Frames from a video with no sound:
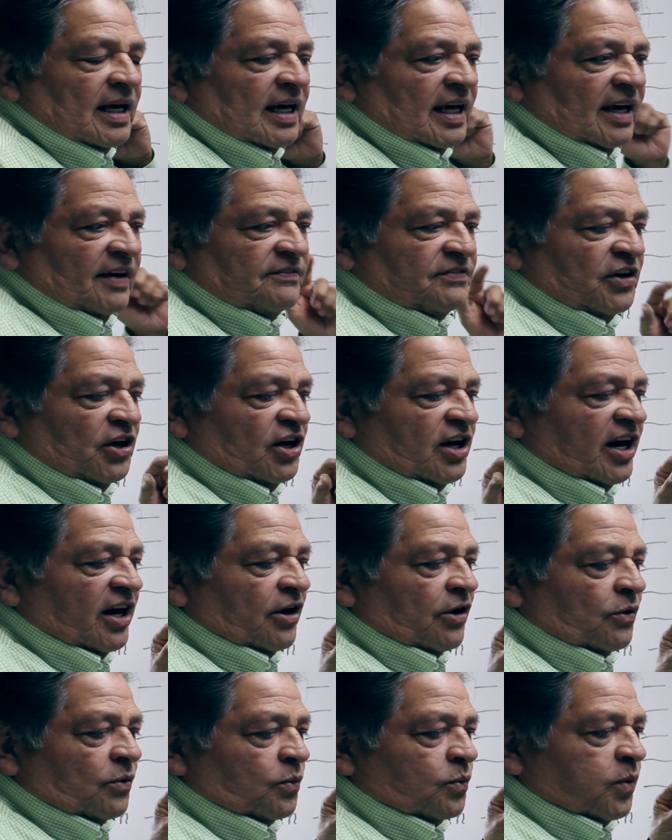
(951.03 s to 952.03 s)
If you
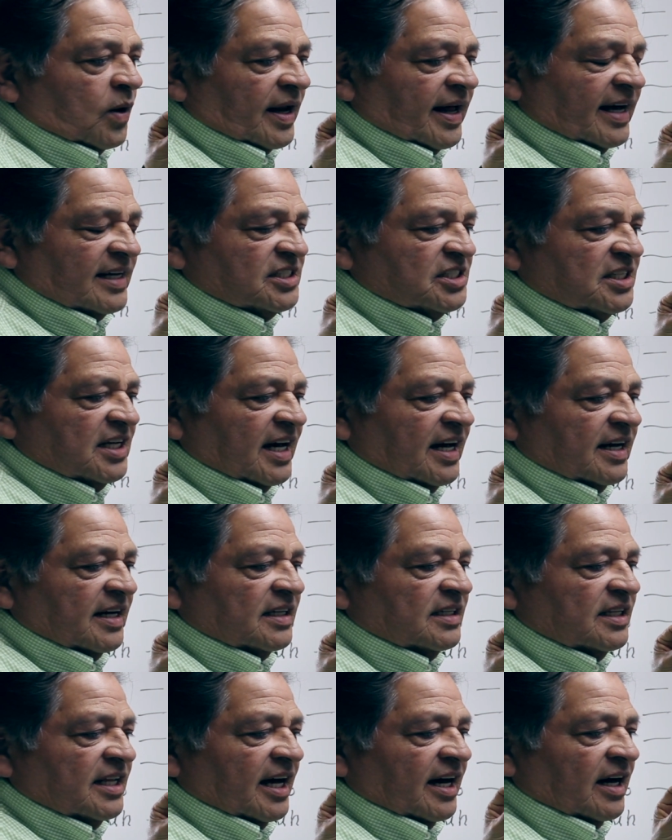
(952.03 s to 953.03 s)
hear what I
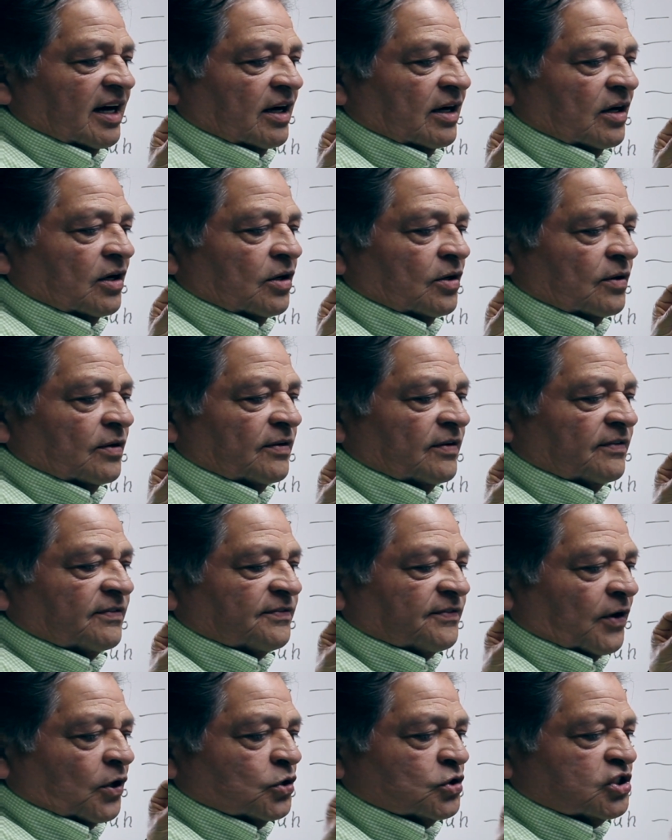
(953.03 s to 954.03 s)
said, the
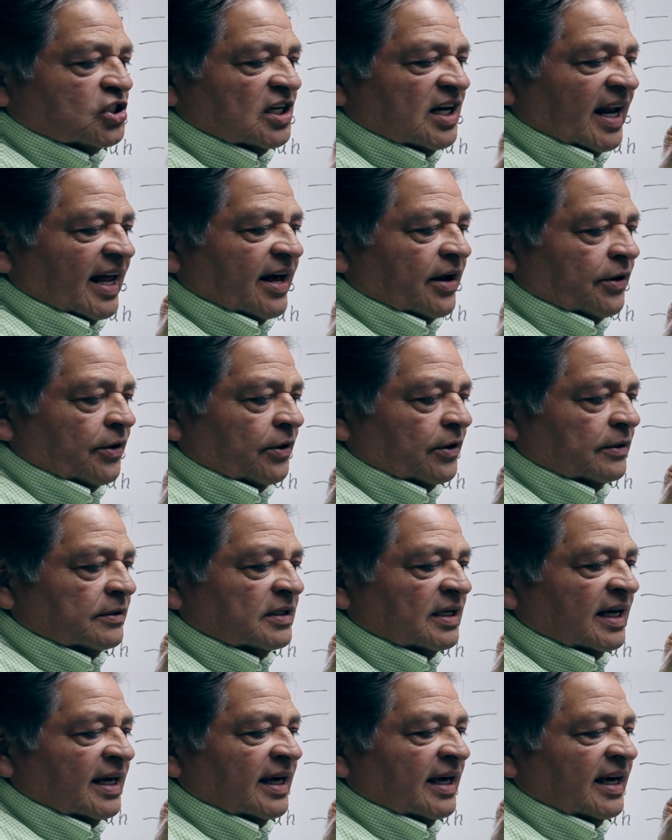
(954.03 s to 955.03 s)
first letter
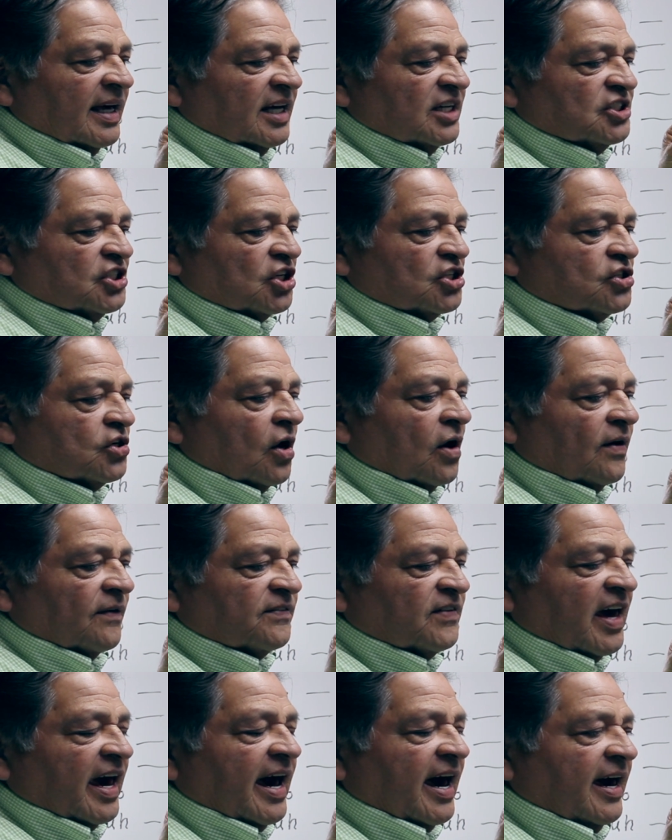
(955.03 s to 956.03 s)
is a
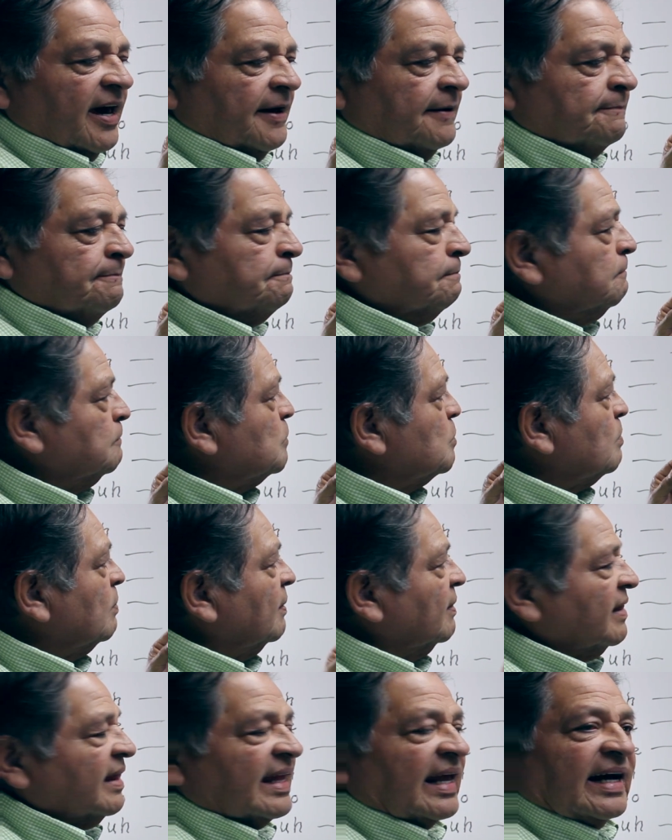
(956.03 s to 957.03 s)
soft K.
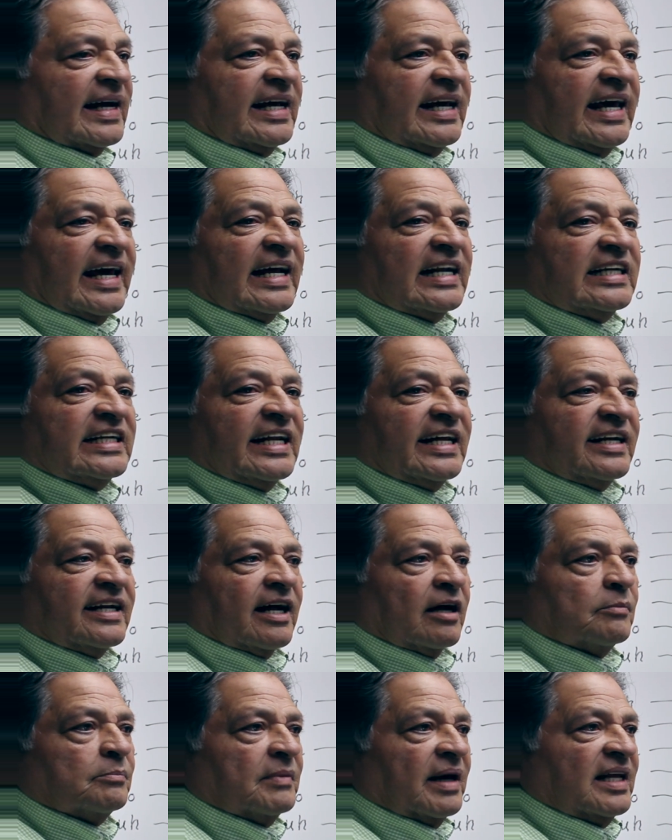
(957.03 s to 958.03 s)

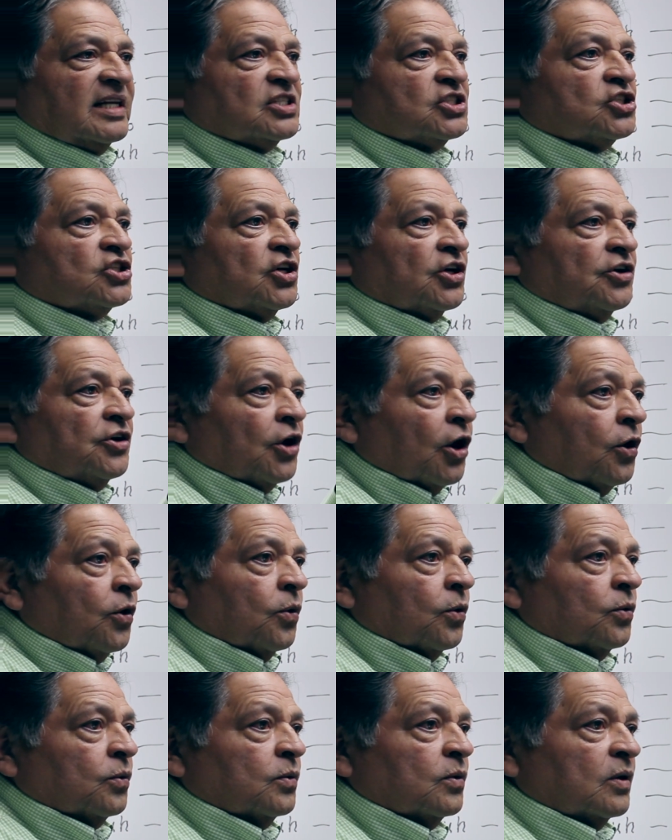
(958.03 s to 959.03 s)
Kisida means to
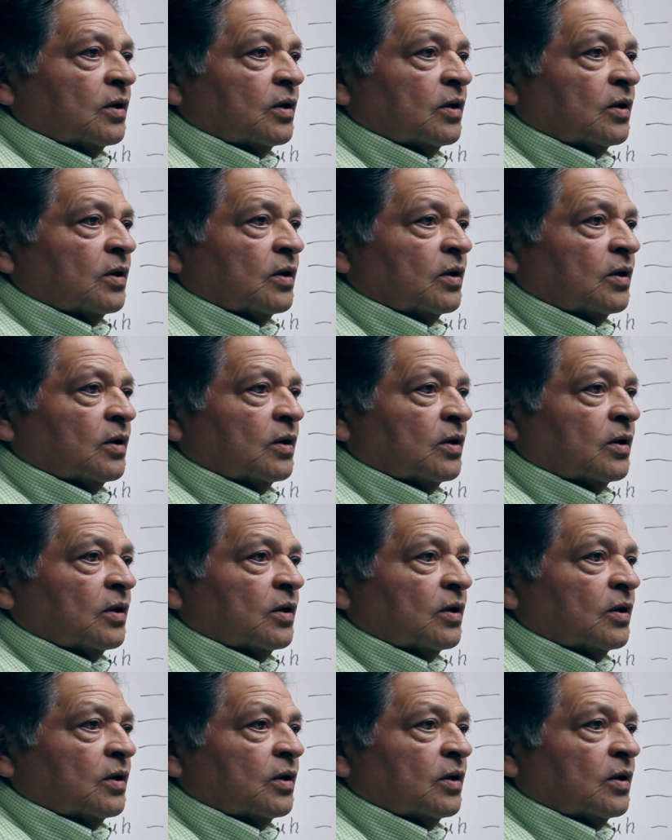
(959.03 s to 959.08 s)
know.